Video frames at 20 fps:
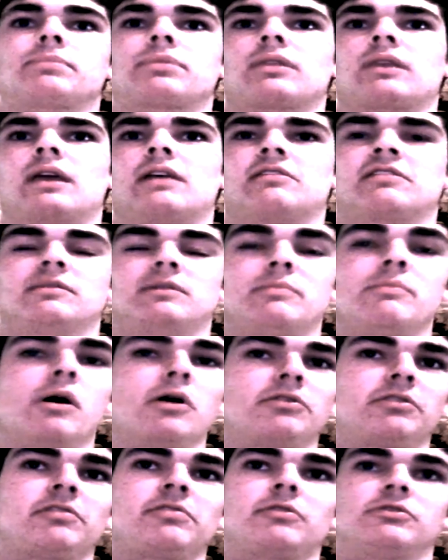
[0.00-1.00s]
It's going to be
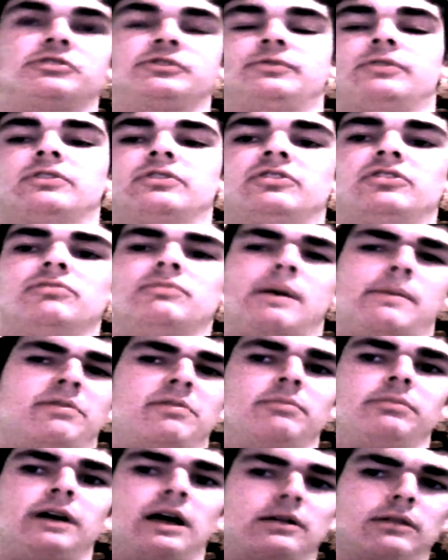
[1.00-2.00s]
mostly Soldier Front 2, maybe
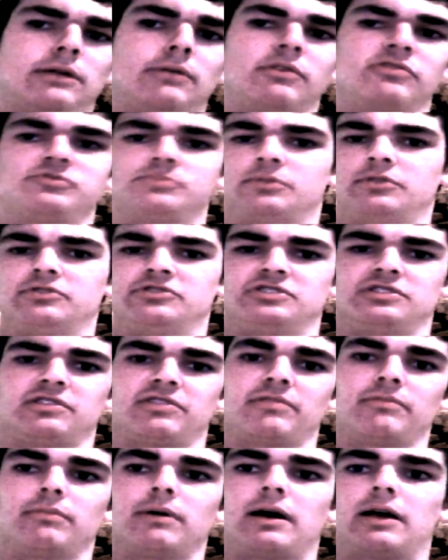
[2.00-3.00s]
some Blacklight Retribution,
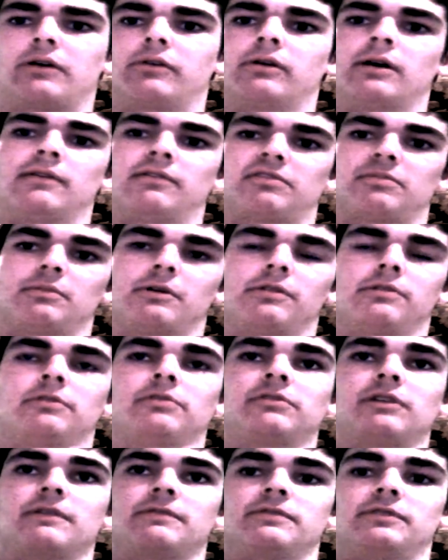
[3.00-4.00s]
some Minecraft, some other
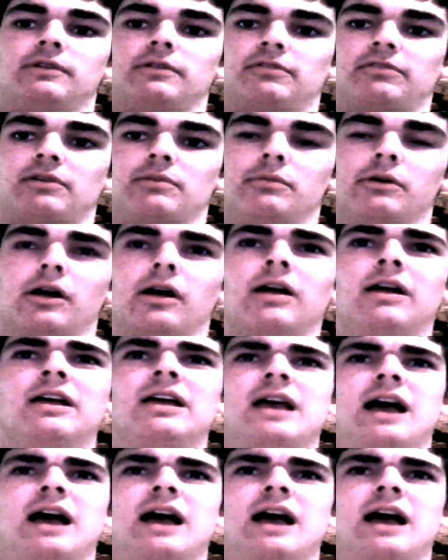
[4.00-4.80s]
stuff in there somewhere.